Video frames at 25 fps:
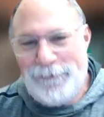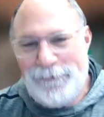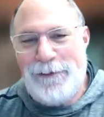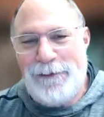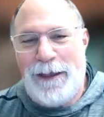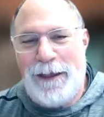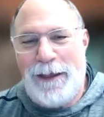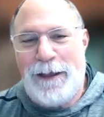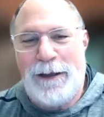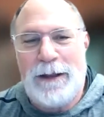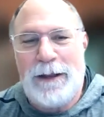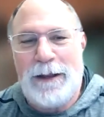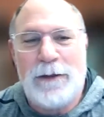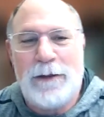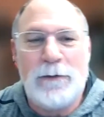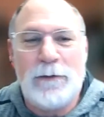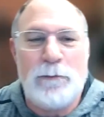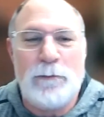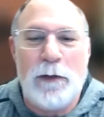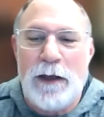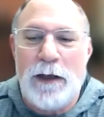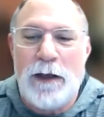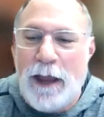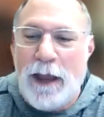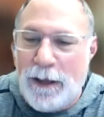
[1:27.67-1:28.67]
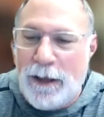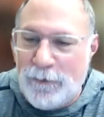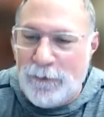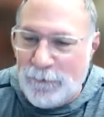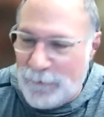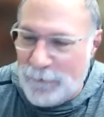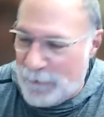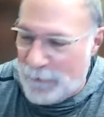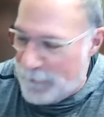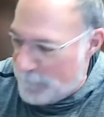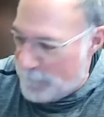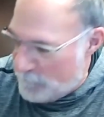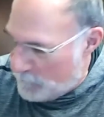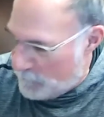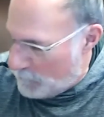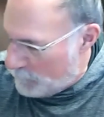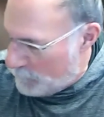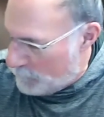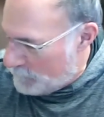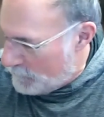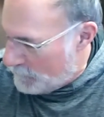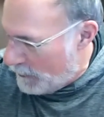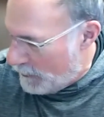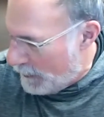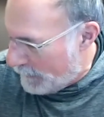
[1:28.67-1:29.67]
that he's been asked to
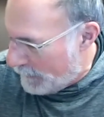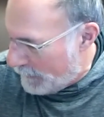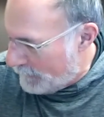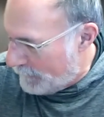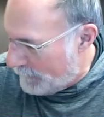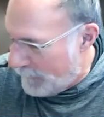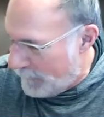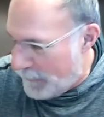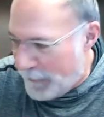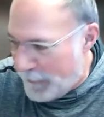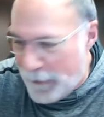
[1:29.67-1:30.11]
project